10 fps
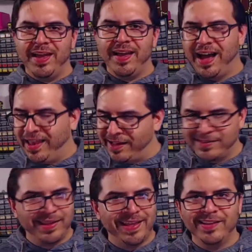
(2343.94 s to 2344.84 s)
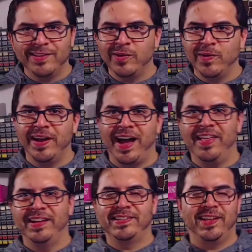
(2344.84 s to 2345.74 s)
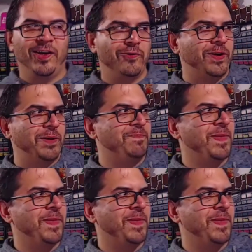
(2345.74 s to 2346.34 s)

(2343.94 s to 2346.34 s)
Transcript: I like to lean into it. I think it's a lot of fun.